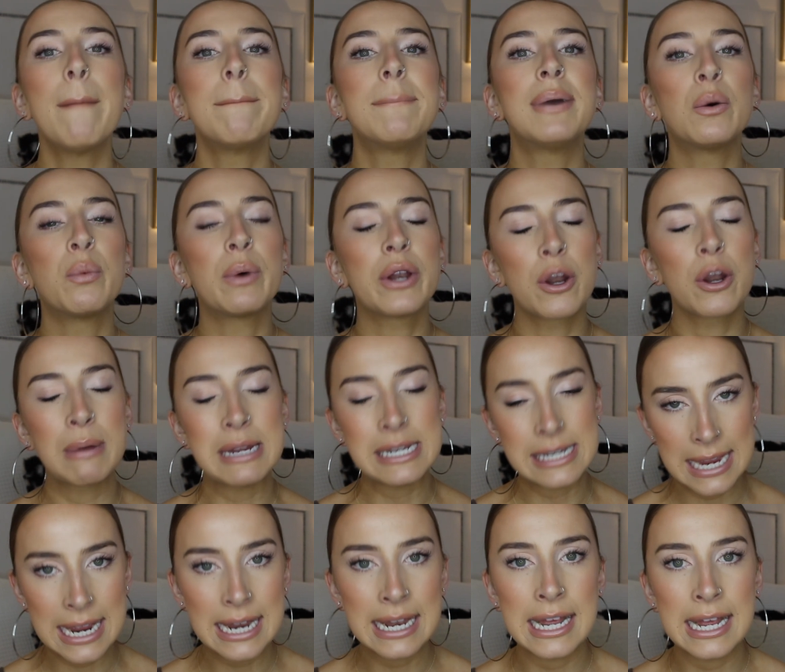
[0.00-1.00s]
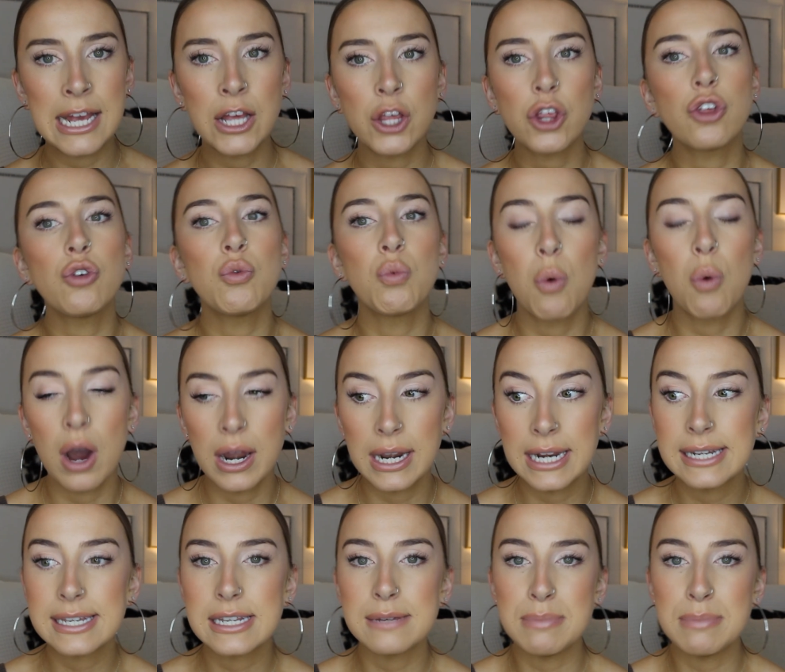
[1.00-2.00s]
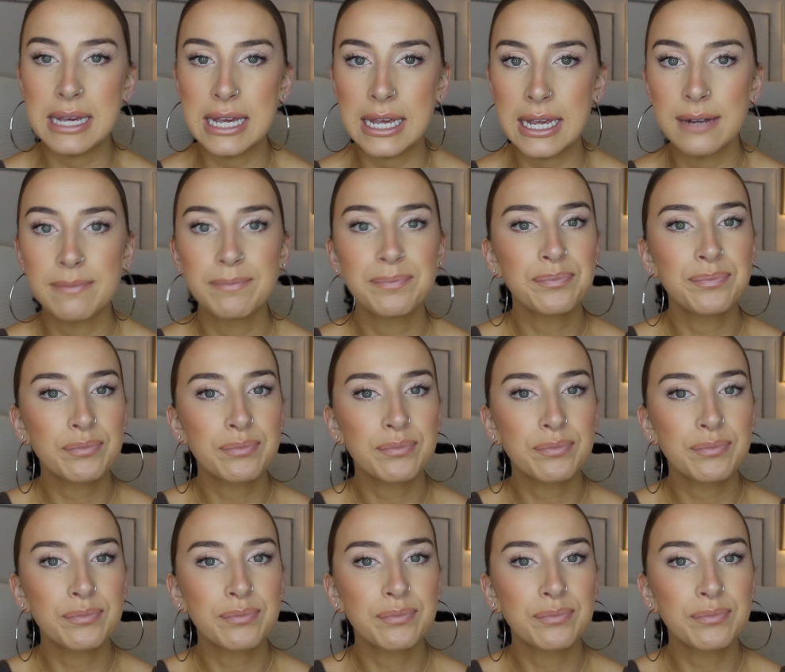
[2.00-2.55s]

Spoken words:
But when you're maintaining, you want it to be